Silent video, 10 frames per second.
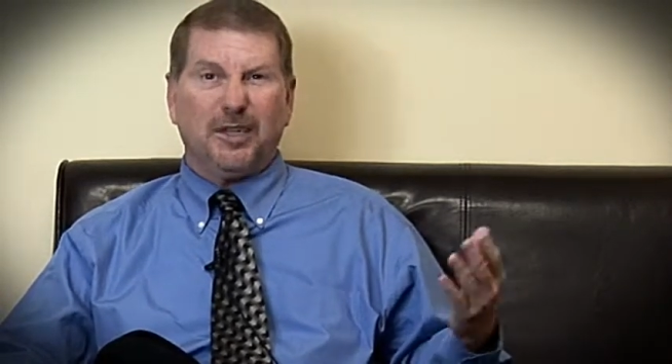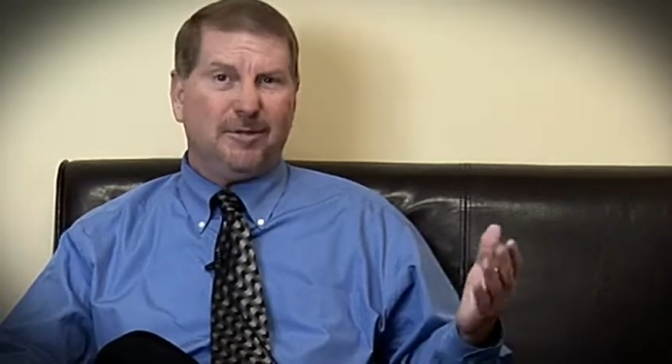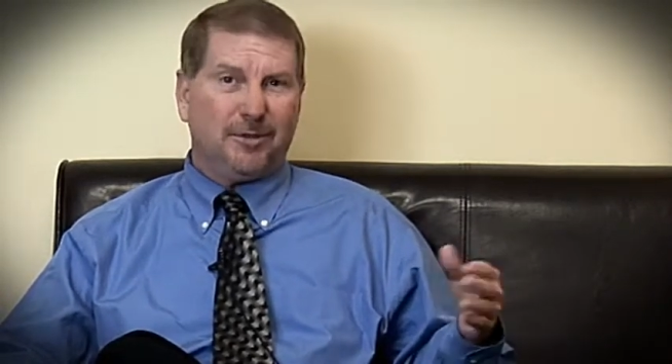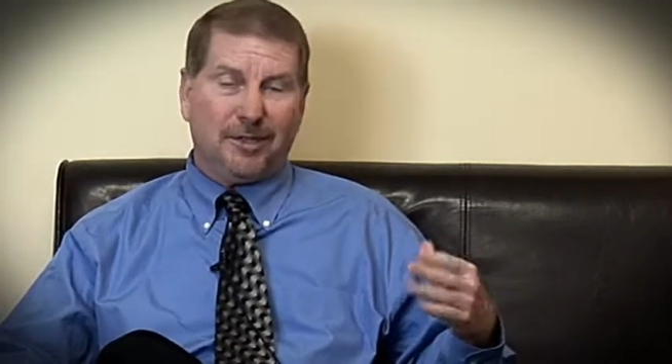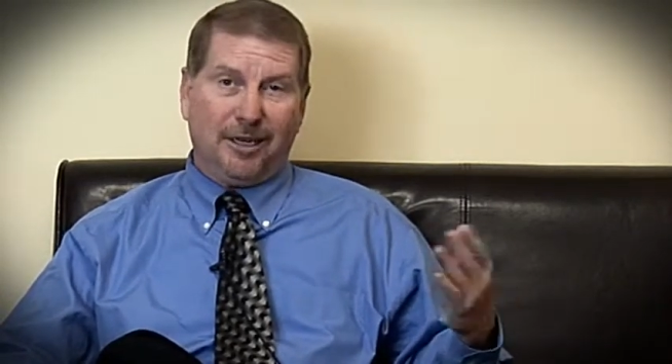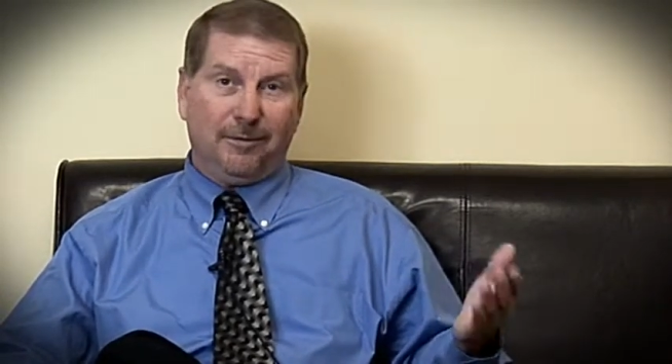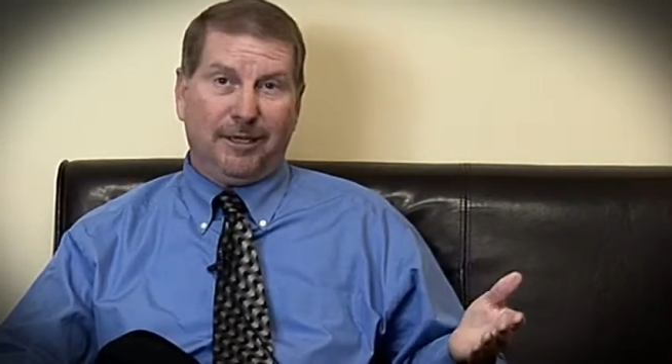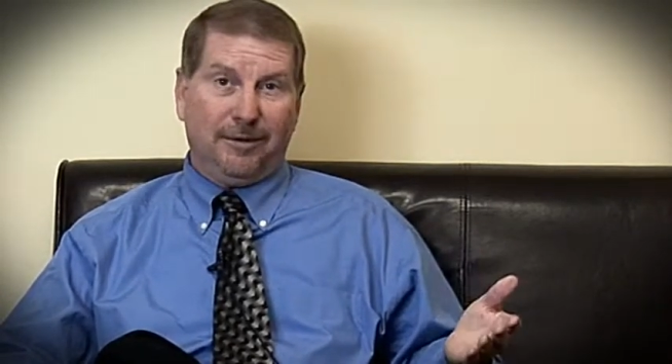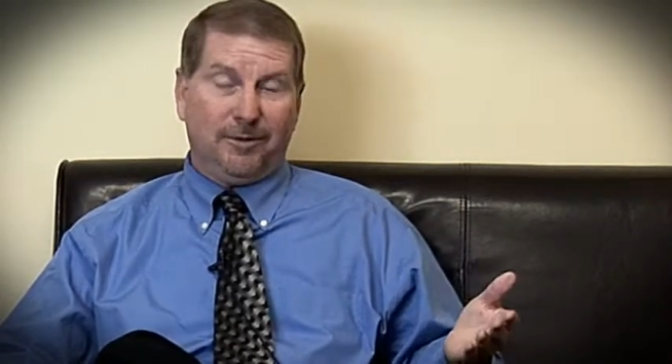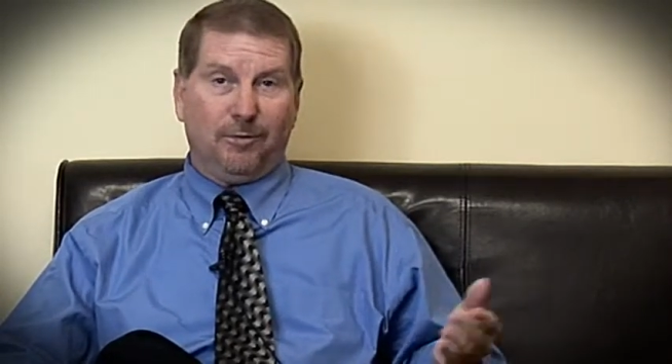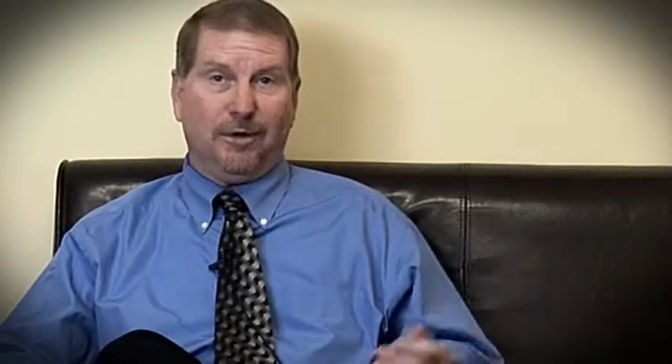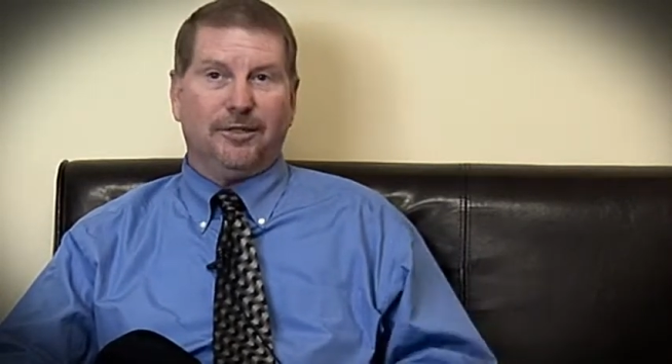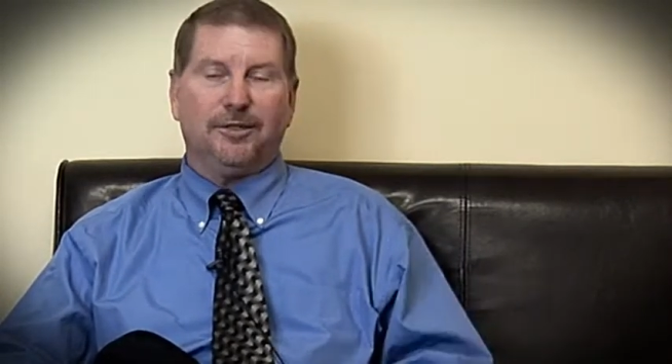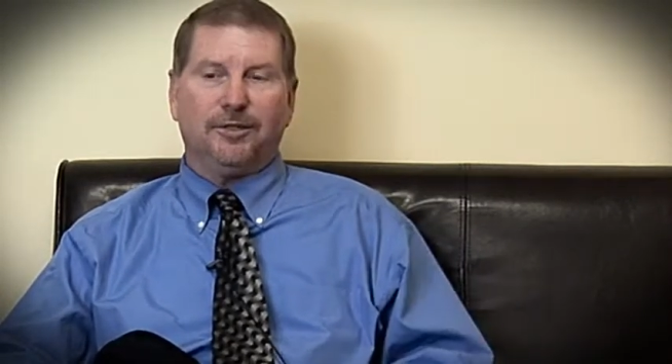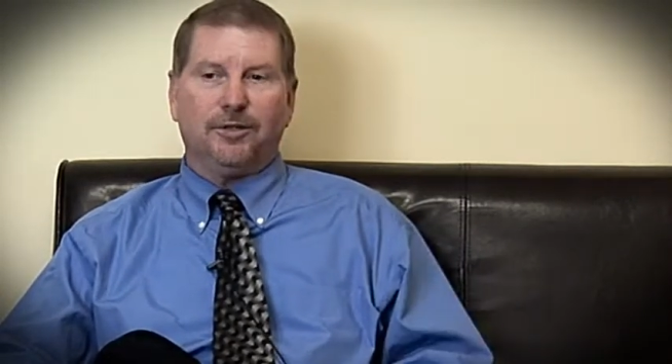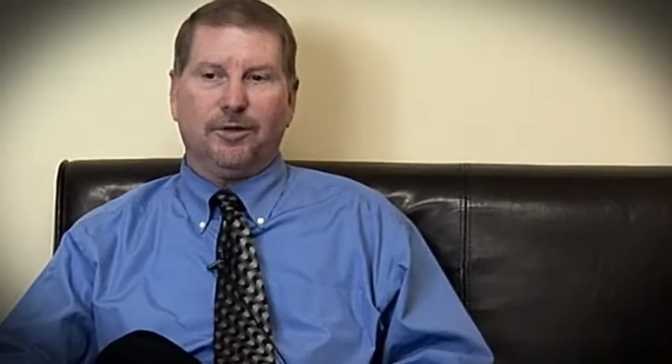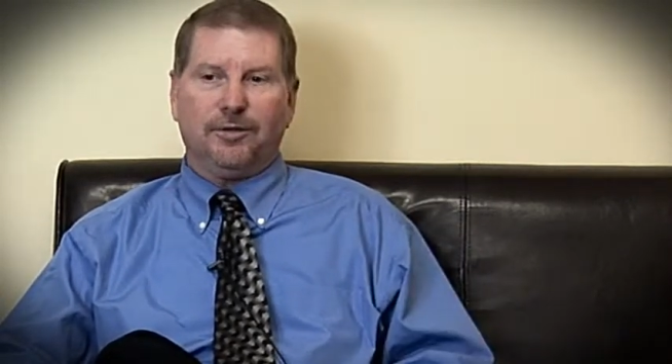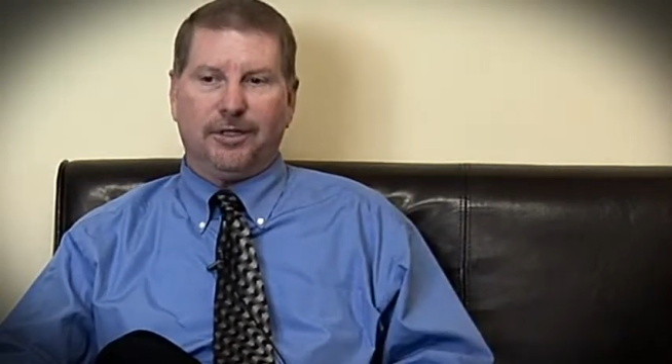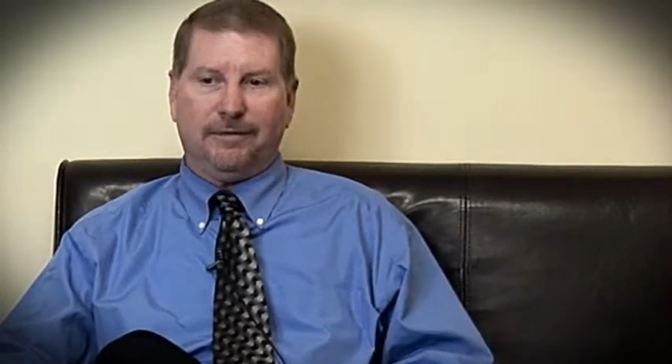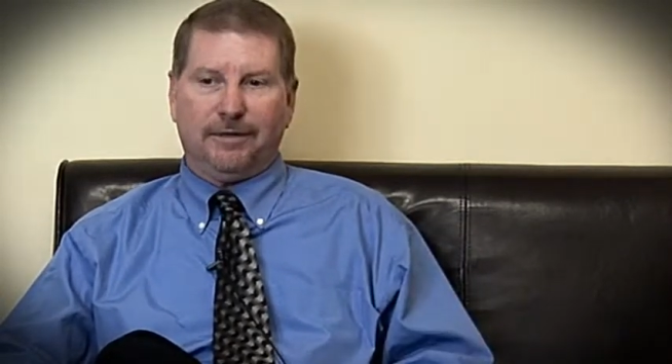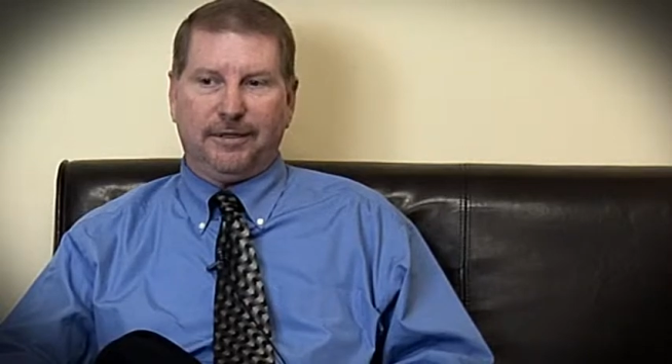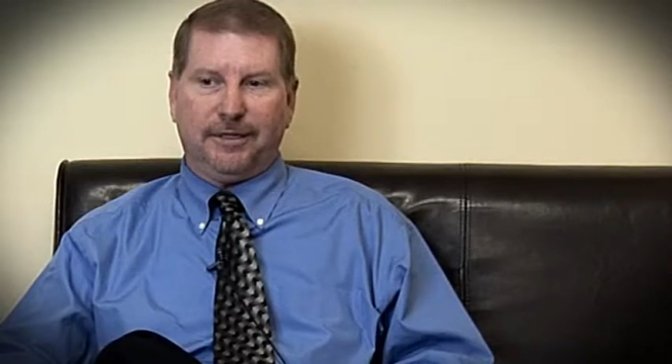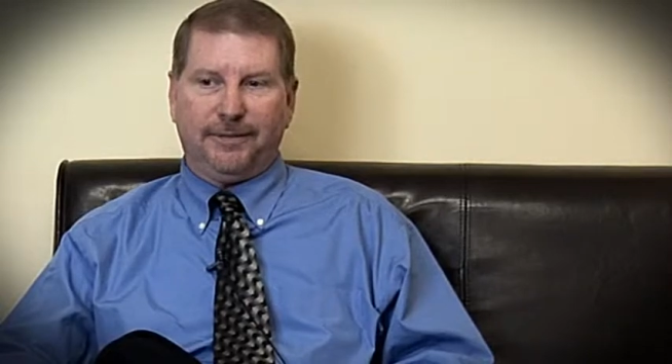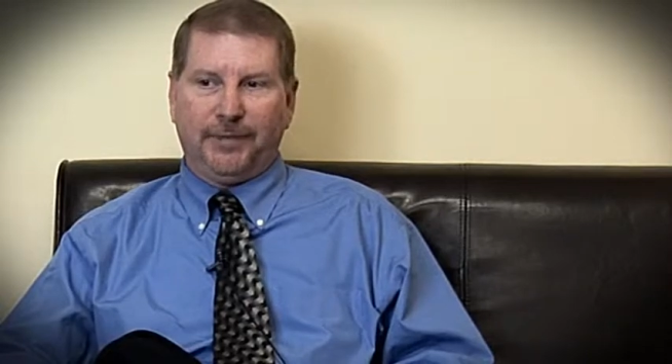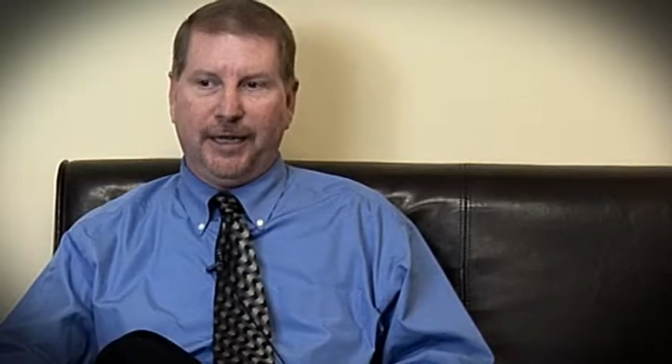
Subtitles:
He was telling me he was raised in church and everything.